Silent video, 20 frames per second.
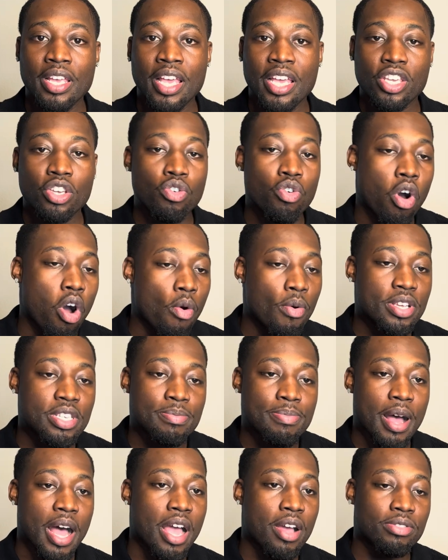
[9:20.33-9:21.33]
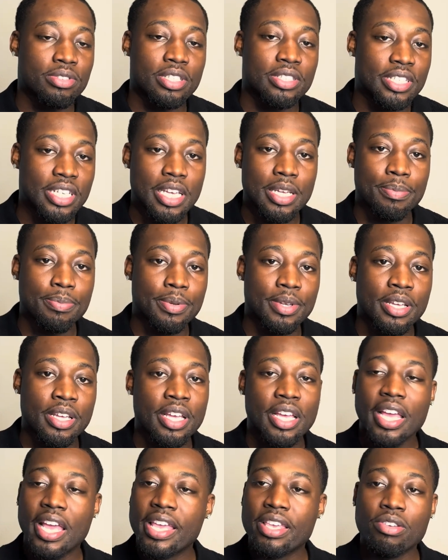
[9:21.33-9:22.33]
You always buy on the dip
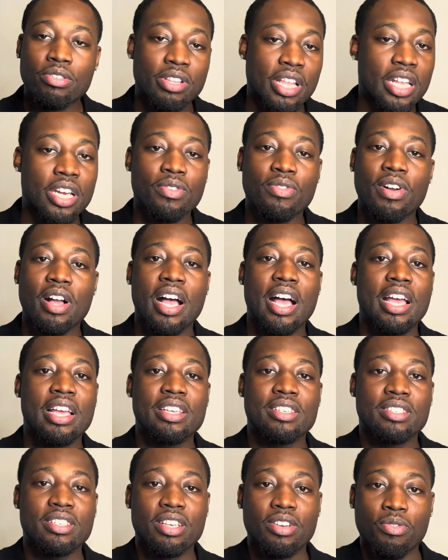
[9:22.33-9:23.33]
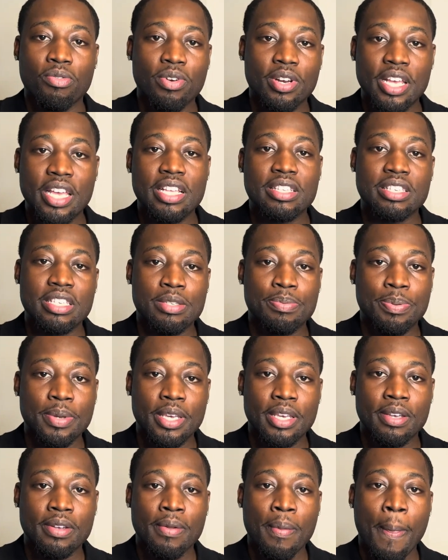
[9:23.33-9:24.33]
and you let it rise when it hits its
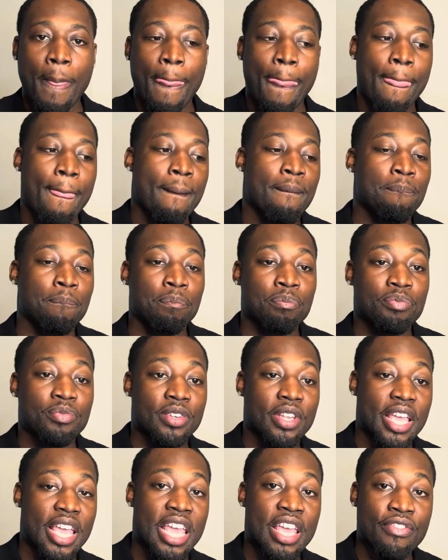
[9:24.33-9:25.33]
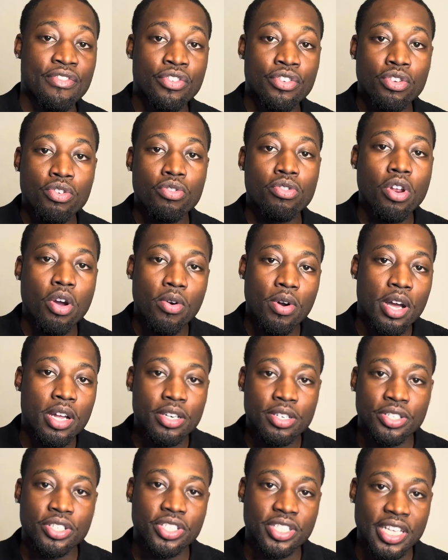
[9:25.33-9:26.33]
peak. If you don't
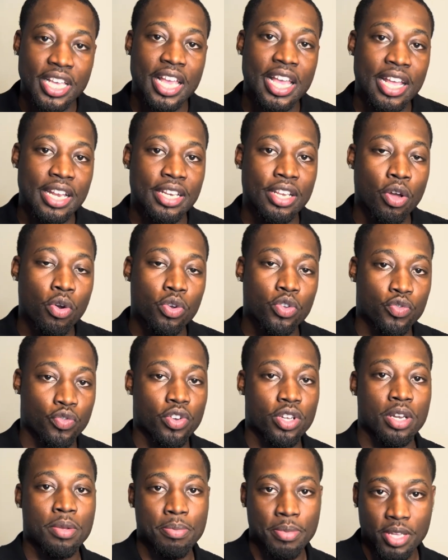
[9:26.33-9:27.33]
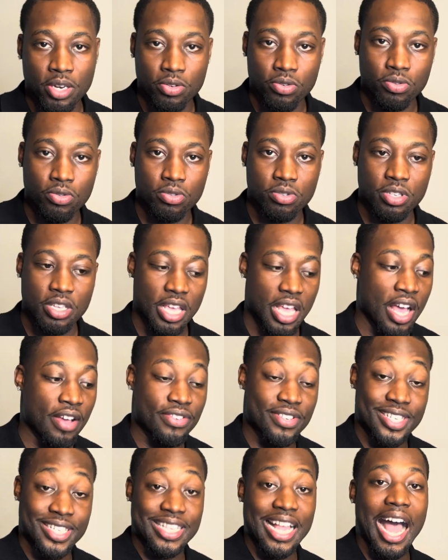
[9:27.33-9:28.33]
understand those fundamentals of
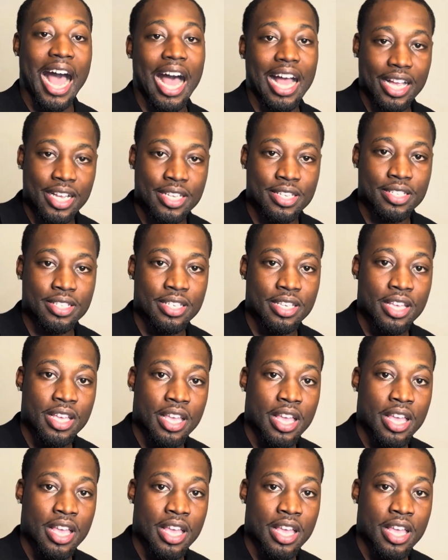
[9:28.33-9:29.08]
stocks,